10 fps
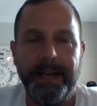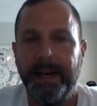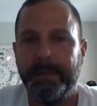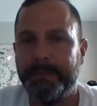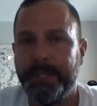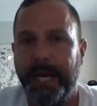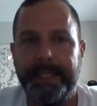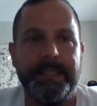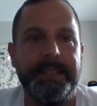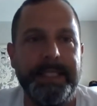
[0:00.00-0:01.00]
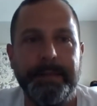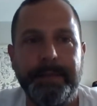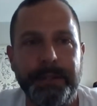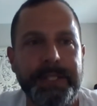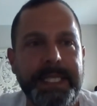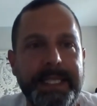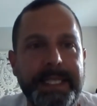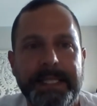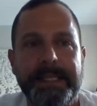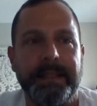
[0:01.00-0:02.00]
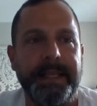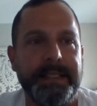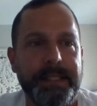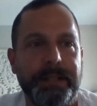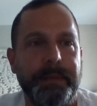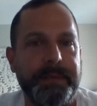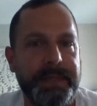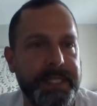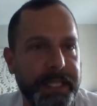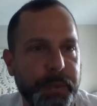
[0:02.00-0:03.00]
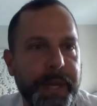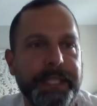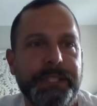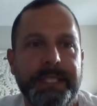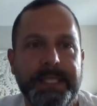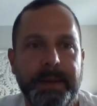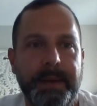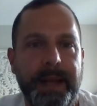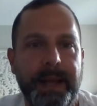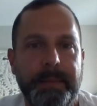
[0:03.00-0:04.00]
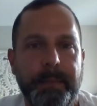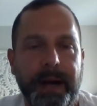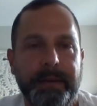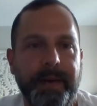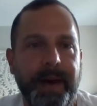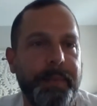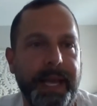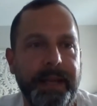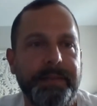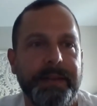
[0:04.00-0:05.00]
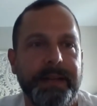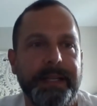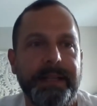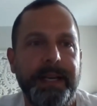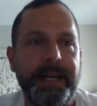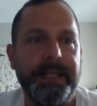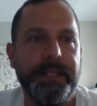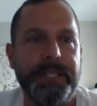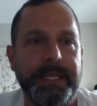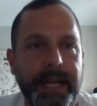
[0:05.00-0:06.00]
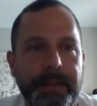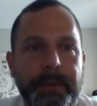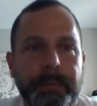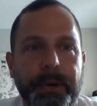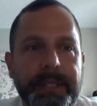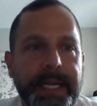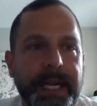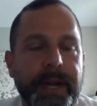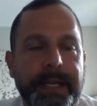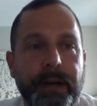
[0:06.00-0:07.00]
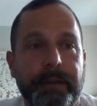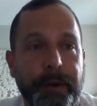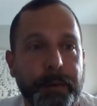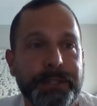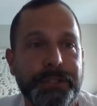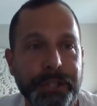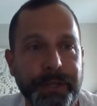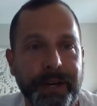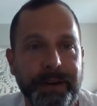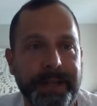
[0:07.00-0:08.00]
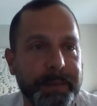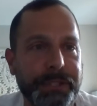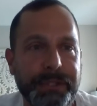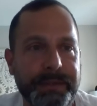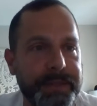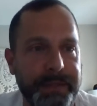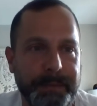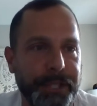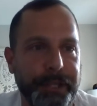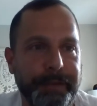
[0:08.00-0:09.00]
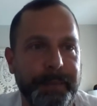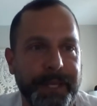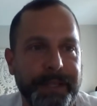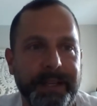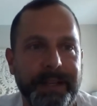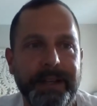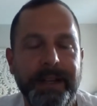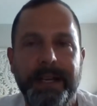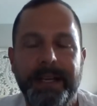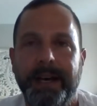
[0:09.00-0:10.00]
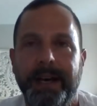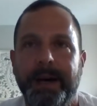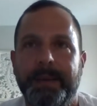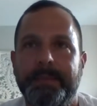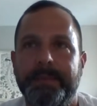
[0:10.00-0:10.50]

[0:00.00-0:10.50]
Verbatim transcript: um, trying to diffuse and de escalate certain situations and, and modify behavior. And there's another book that I read called Verbal Judo, and I'm, I'm sure you're familiar. Mm-hmm. Uh,